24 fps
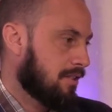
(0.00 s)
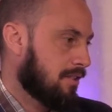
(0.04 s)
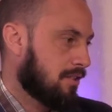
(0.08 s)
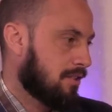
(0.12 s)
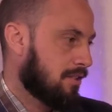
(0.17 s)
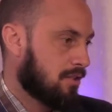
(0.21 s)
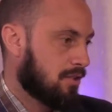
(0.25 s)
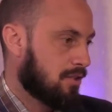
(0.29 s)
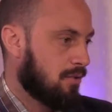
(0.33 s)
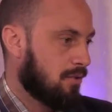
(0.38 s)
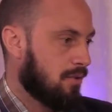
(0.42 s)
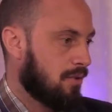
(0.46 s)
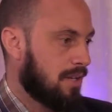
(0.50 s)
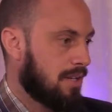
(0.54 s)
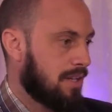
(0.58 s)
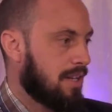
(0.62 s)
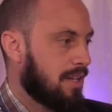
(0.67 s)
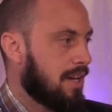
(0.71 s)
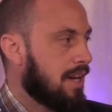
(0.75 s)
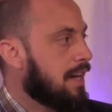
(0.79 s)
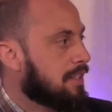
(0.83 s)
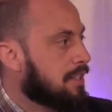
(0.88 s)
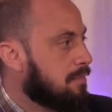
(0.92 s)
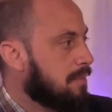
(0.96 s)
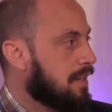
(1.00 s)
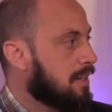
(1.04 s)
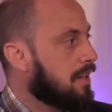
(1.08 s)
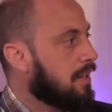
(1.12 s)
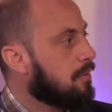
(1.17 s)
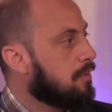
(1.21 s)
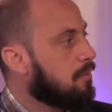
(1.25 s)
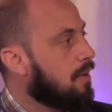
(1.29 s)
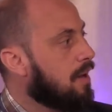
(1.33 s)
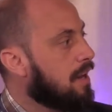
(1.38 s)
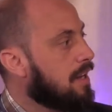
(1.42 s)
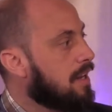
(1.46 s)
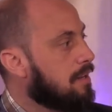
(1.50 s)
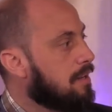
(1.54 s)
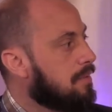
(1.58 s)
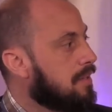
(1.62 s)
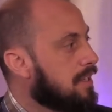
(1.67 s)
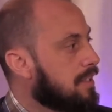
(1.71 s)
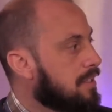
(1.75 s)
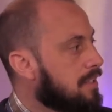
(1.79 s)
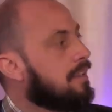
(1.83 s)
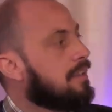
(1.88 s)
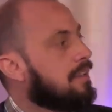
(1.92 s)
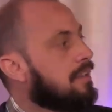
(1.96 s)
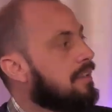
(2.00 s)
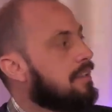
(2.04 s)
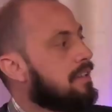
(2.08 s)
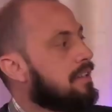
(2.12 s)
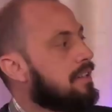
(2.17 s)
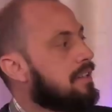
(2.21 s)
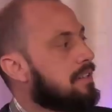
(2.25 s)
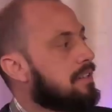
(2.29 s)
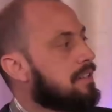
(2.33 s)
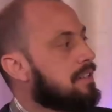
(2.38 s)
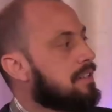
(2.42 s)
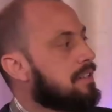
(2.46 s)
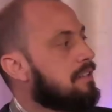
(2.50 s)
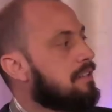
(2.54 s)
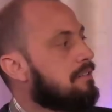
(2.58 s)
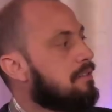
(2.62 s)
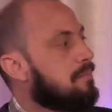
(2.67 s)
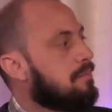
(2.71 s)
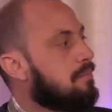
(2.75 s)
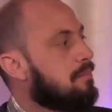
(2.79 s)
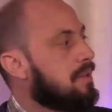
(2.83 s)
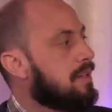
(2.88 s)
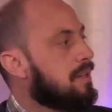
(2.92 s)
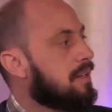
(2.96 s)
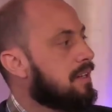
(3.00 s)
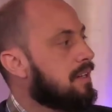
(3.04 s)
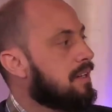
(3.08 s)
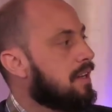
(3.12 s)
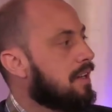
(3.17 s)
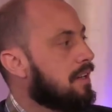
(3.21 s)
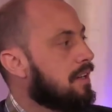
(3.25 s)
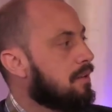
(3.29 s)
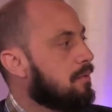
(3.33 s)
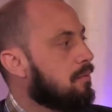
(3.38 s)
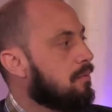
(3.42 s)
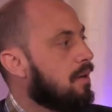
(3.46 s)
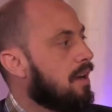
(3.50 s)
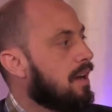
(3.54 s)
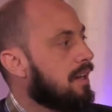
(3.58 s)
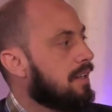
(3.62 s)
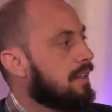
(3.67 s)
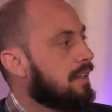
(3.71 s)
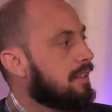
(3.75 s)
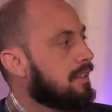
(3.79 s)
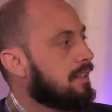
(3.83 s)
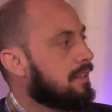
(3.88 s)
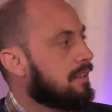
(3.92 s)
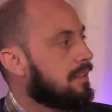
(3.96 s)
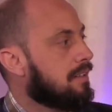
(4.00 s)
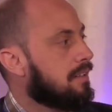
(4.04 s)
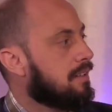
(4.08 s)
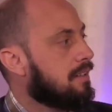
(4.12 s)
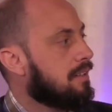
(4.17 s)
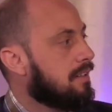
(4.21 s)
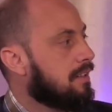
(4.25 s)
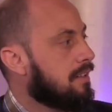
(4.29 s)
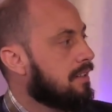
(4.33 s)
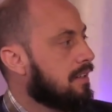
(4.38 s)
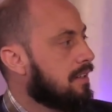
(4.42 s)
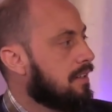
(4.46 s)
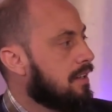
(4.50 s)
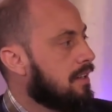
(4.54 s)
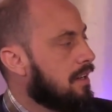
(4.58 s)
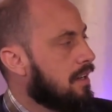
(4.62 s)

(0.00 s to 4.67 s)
Surely there has to be another way, but there's never been there's never been another way.